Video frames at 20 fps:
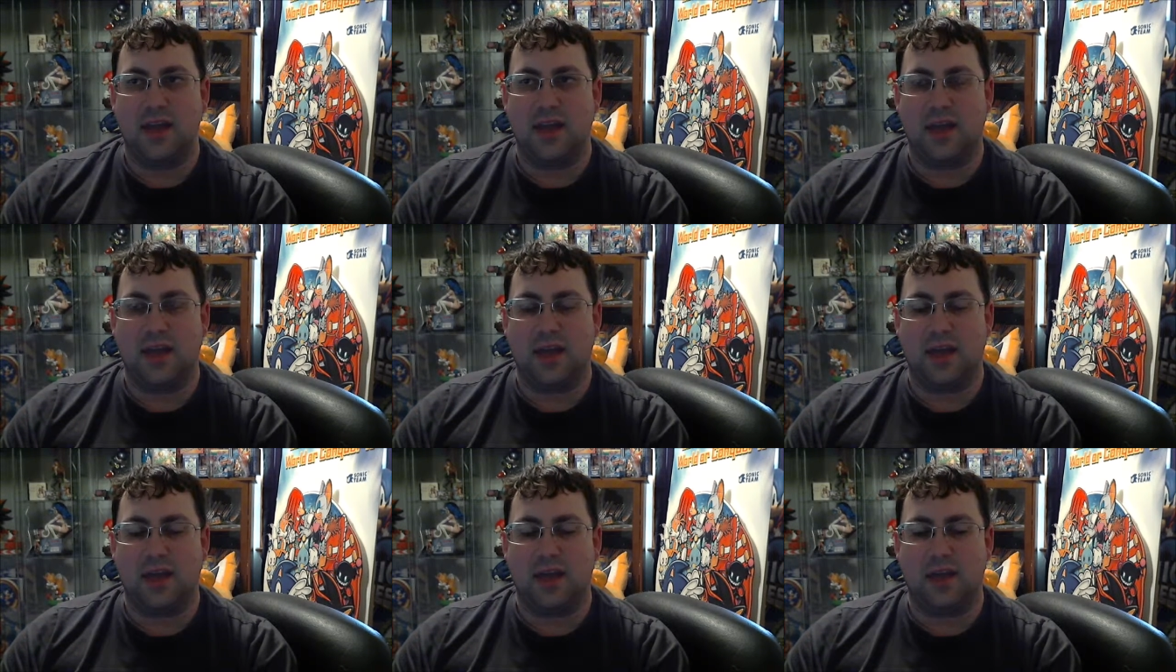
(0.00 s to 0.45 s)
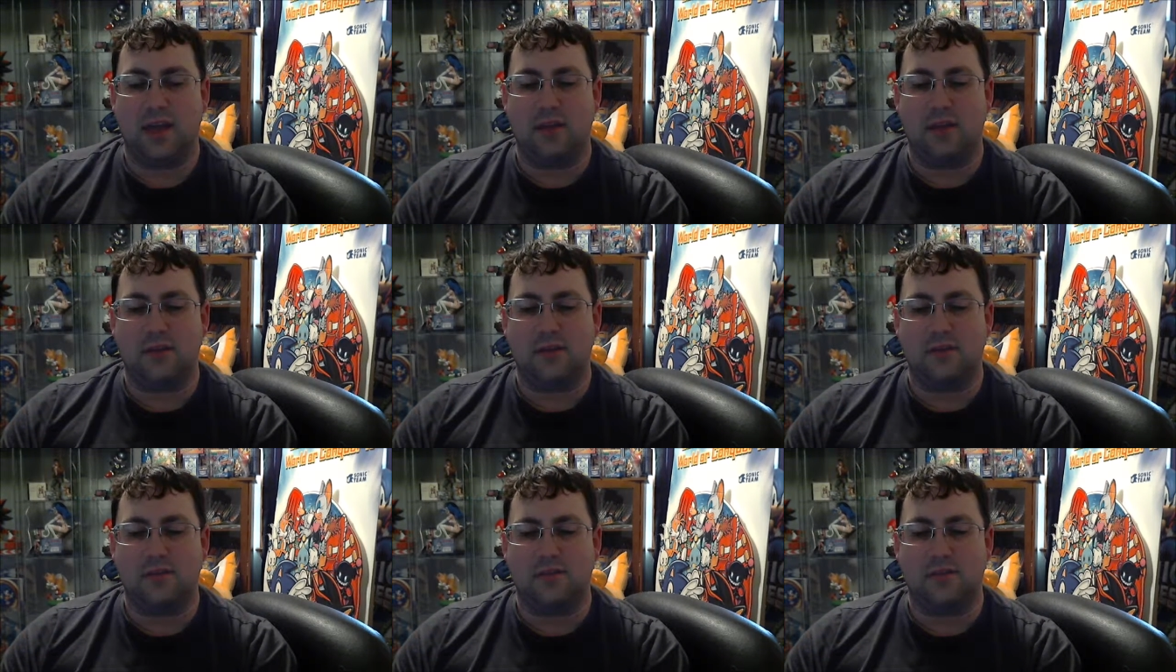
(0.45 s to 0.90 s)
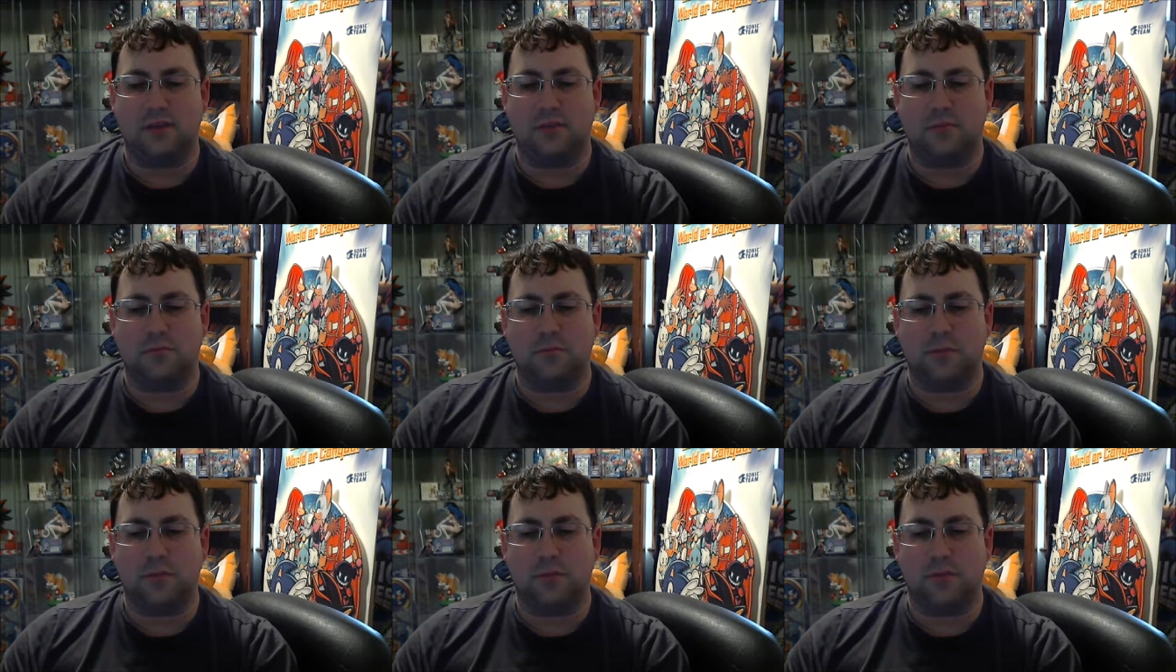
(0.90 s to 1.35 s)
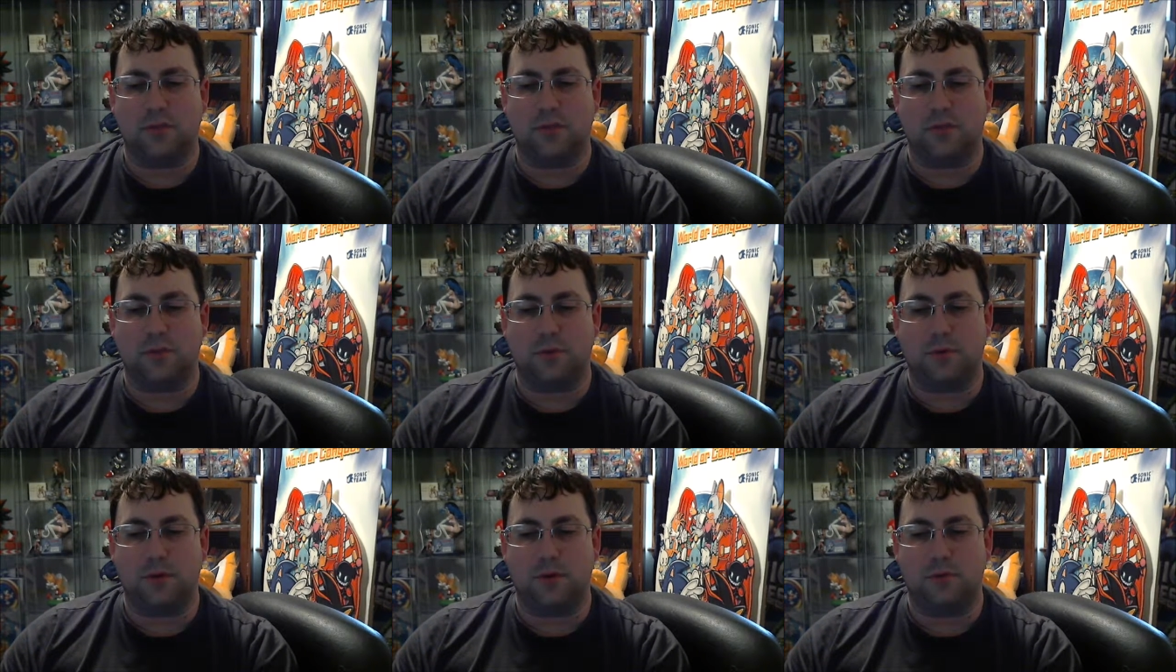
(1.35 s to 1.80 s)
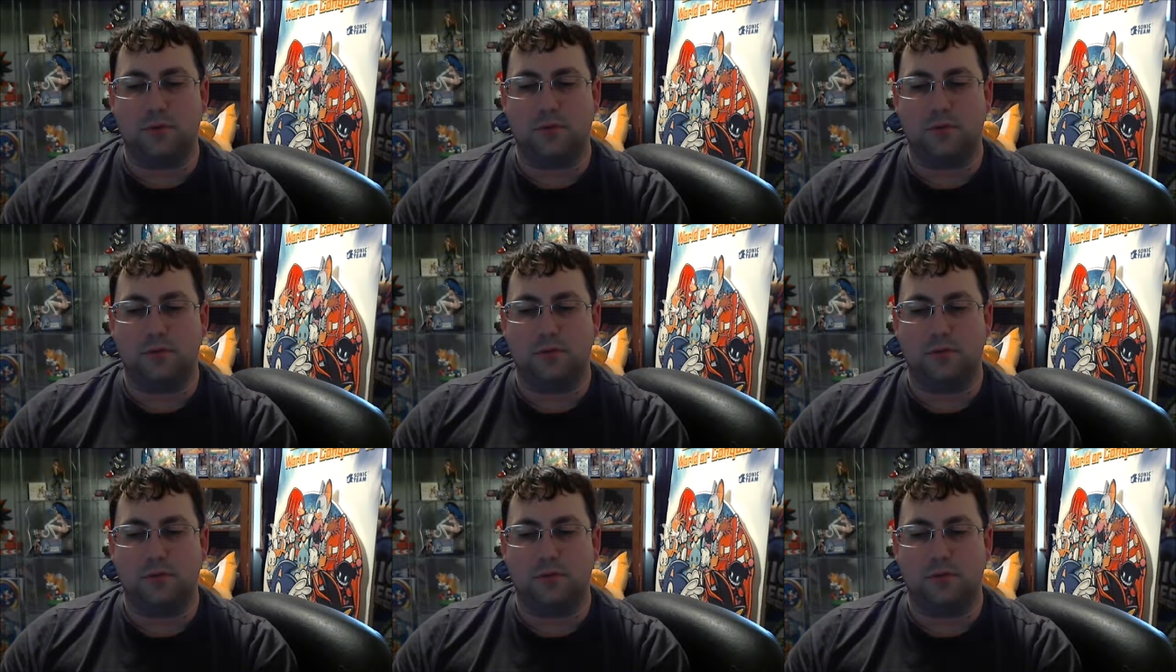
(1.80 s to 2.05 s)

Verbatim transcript: and I don't remember the other one.